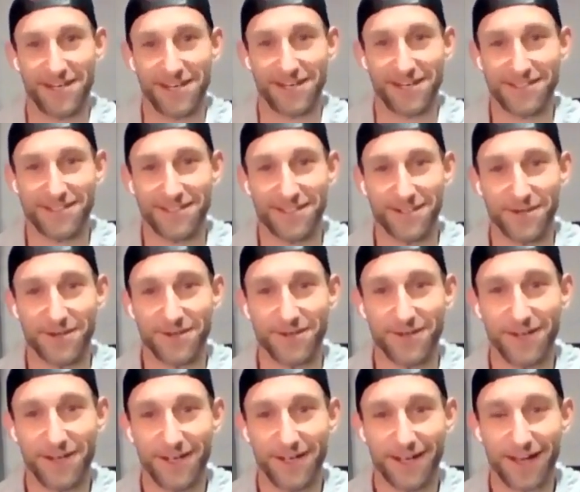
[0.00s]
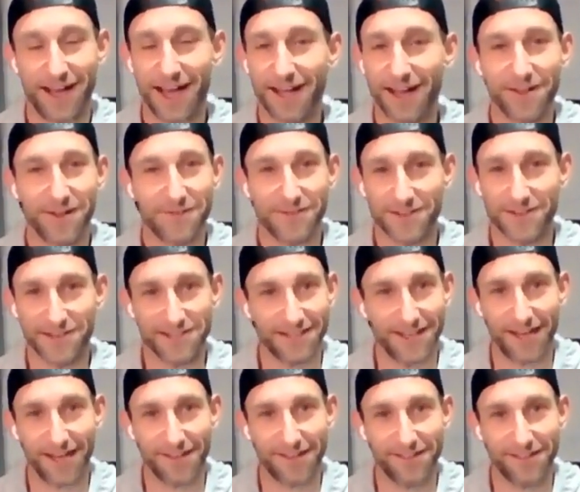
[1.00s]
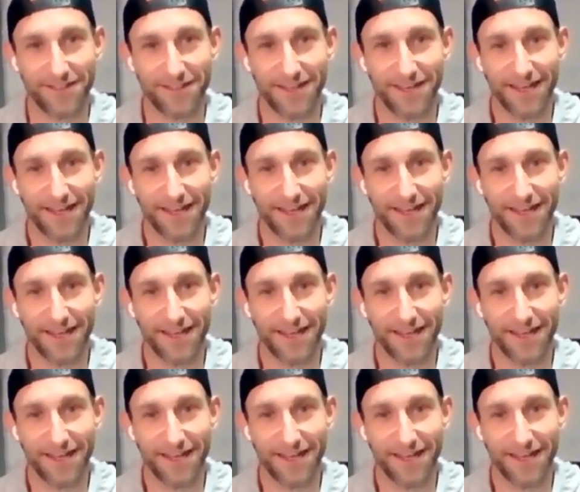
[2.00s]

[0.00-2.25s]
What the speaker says: you're here. So I love you to death.